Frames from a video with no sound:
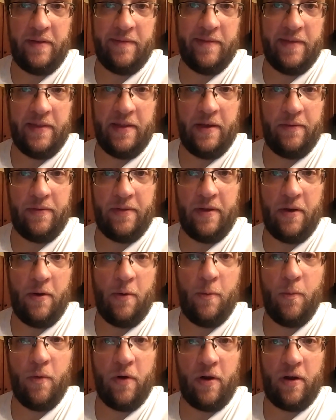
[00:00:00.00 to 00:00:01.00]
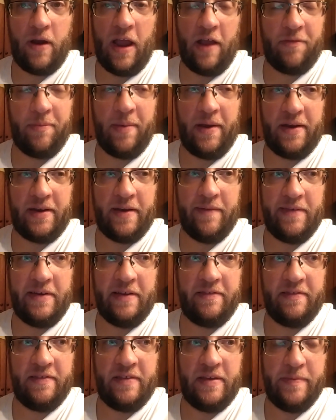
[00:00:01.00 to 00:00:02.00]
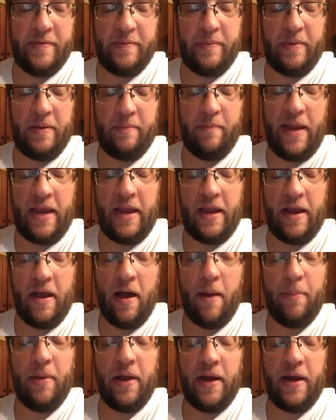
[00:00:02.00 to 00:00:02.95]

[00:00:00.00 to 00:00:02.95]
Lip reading: even though the homework aspect of it doesn't seem to be making up